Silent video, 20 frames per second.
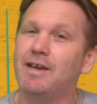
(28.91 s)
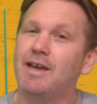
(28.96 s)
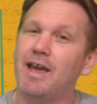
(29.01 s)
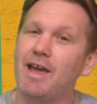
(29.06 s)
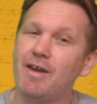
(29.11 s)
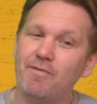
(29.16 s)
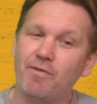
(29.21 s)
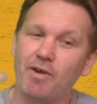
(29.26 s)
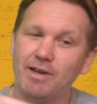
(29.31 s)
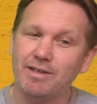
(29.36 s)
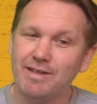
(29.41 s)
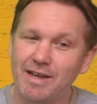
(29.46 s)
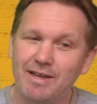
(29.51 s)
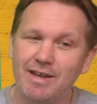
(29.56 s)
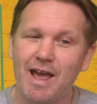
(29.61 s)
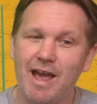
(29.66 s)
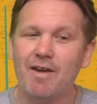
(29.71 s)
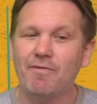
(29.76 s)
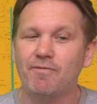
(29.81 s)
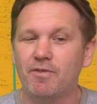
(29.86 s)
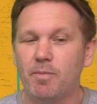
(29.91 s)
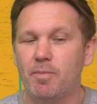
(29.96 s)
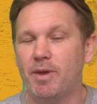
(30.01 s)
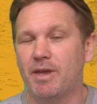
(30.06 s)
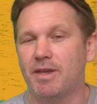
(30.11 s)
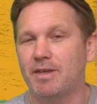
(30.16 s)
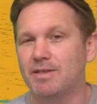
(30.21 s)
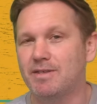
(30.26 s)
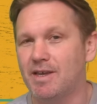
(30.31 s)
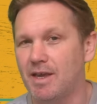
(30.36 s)
If I did have to pick
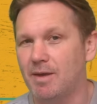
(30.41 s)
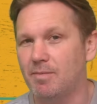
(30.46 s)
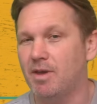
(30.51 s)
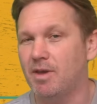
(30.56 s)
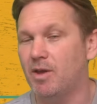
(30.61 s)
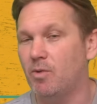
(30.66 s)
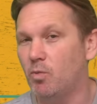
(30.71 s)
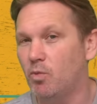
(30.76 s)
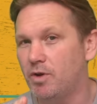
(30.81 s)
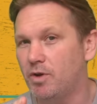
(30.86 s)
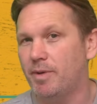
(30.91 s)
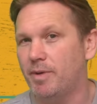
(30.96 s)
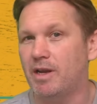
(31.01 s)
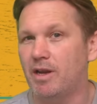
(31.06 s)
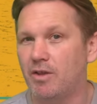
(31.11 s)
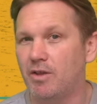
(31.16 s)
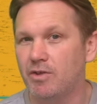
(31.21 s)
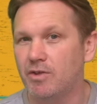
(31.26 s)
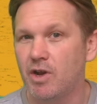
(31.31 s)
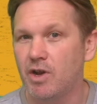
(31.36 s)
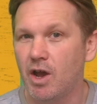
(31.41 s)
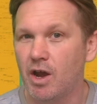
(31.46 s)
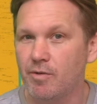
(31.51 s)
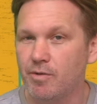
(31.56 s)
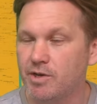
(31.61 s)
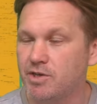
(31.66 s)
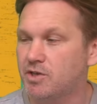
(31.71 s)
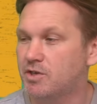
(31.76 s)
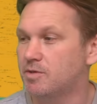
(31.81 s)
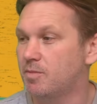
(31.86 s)
a team, it would have been London
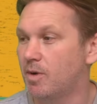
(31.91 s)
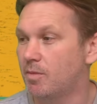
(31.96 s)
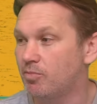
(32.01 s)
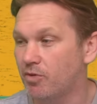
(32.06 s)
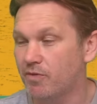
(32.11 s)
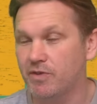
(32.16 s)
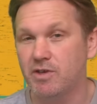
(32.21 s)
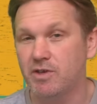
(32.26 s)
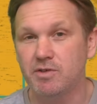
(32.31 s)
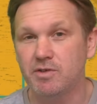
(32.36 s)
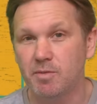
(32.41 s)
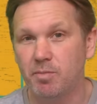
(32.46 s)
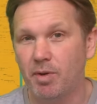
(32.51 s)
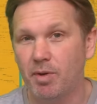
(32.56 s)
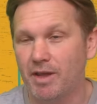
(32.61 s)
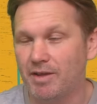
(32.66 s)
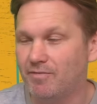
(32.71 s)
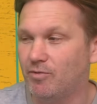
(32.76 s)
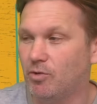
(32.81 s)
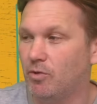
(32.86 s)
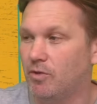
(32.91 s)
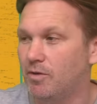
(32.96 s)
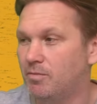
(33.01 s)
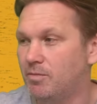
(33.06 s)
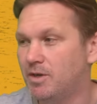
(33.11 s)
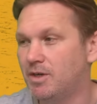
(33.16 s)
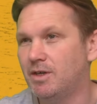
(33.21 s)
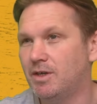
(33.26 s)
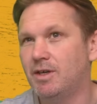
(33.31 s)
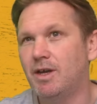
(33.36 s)
Irish because my brother used to play for them.
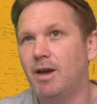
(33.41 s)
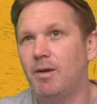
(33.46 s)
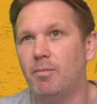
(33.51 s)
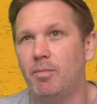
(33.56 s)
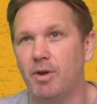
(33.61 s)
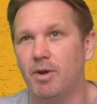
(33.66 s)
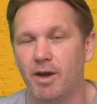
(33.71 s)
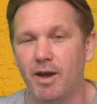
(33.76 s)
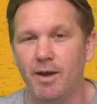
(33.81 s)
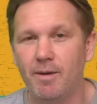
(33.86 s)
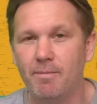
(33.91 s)
But